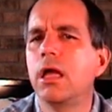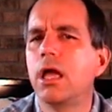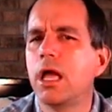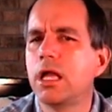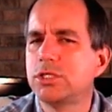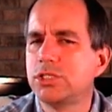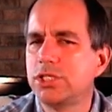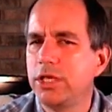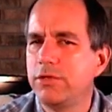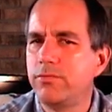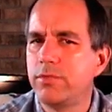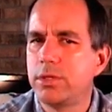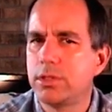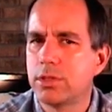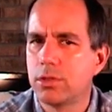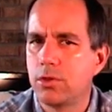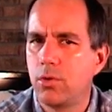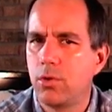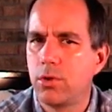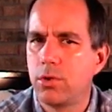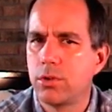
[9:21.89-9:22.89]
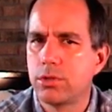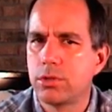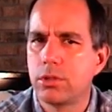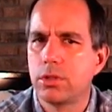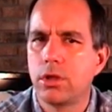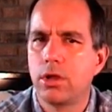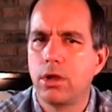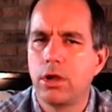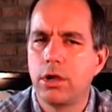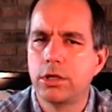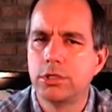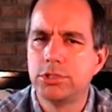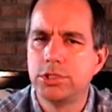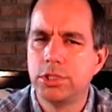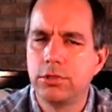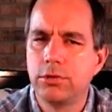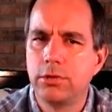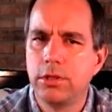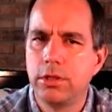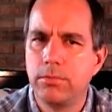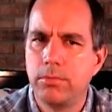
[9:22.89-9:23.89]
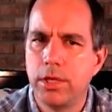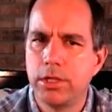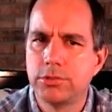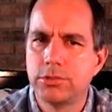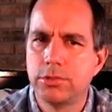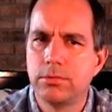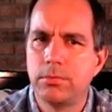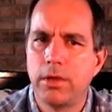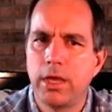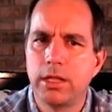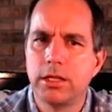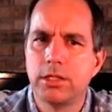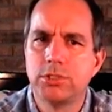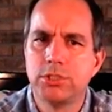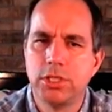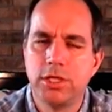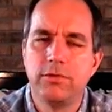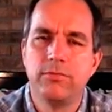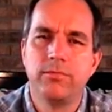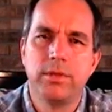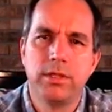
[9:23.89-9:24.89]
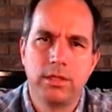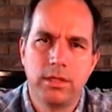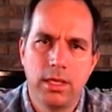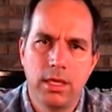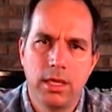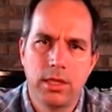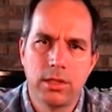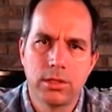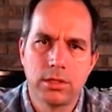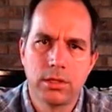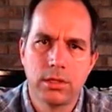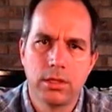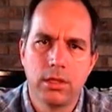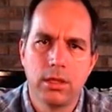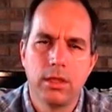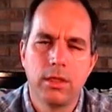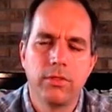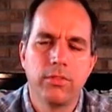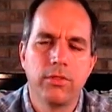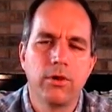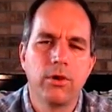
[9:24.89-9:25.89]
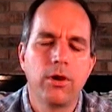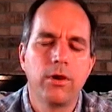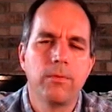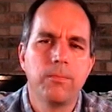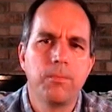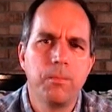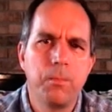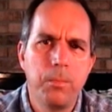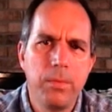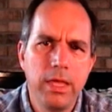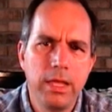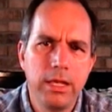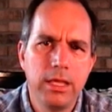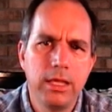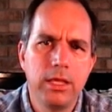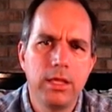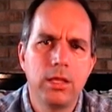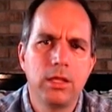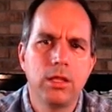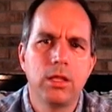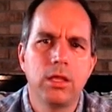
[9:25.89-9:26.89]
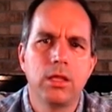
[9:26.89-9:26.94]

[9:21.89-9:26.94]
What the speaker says: Achievement scores are generally measured by an achievement test. There are many